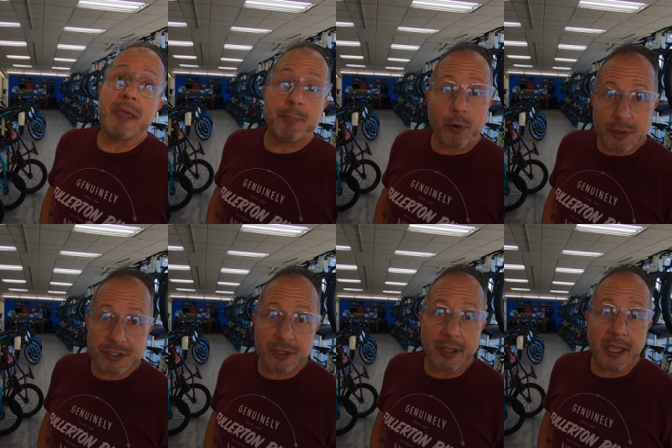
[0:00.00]
Me
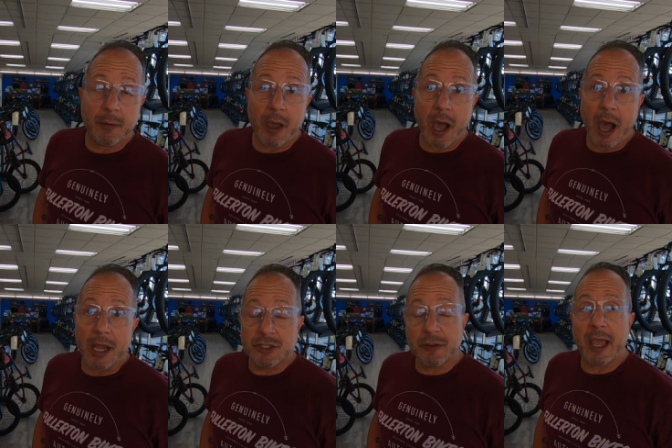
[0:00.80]
personally,
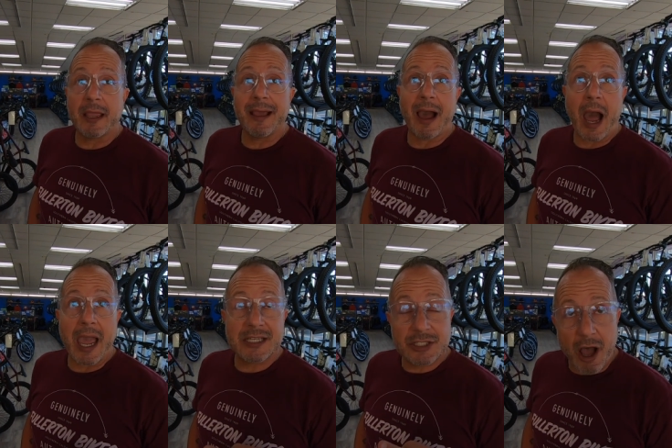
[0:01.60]
until
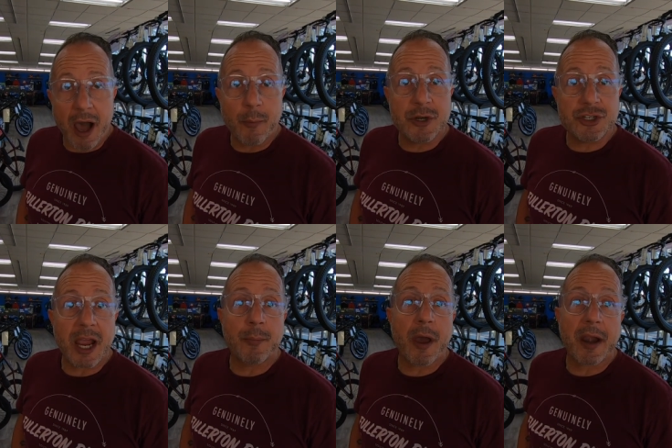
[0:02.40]
I saw it when
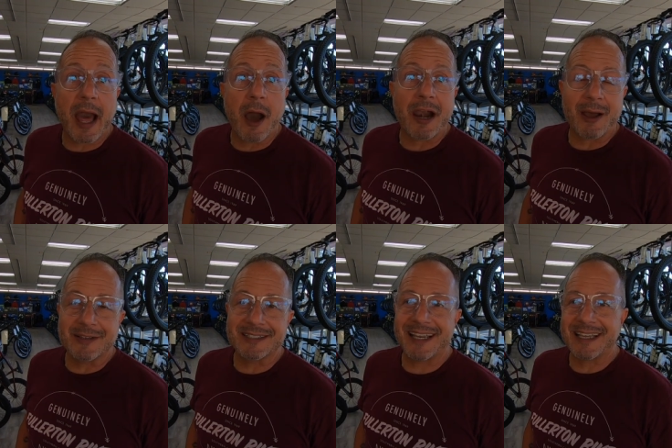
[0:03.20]
Giant brought it out and I
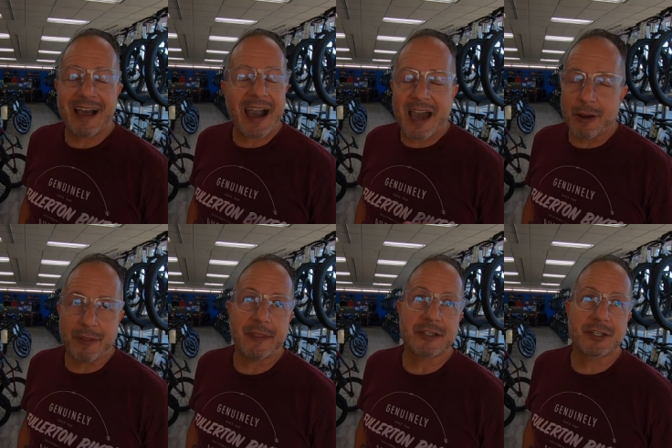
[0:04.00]
was like, I don't
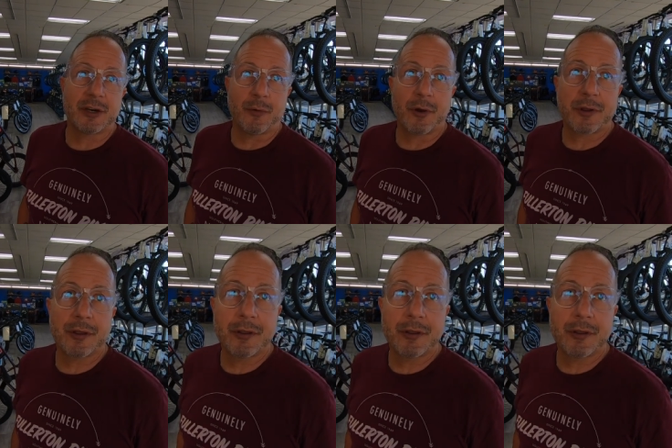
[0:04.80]
think that's gonna work.